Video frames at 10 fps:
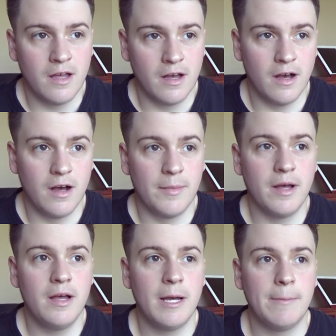
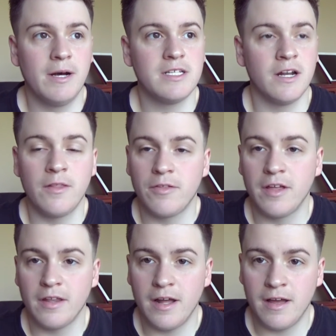But another
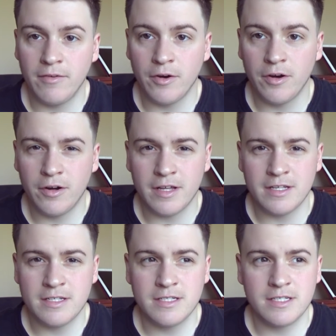thing that I have heard
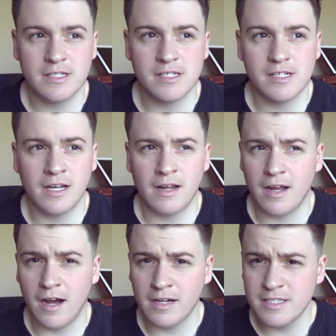is
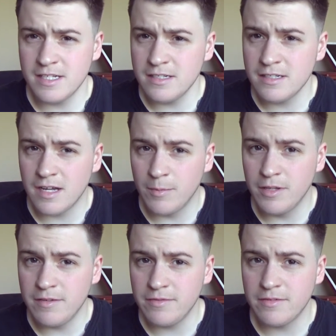Nioxin, I
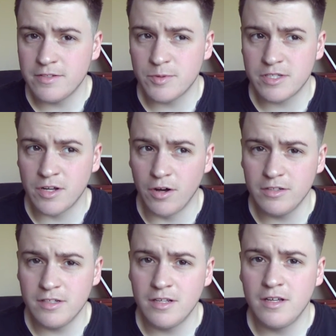believe, is what it's
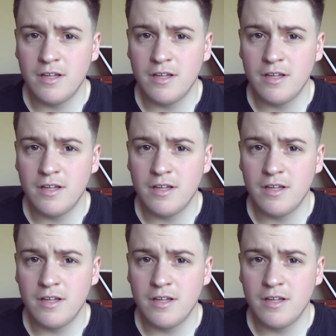called.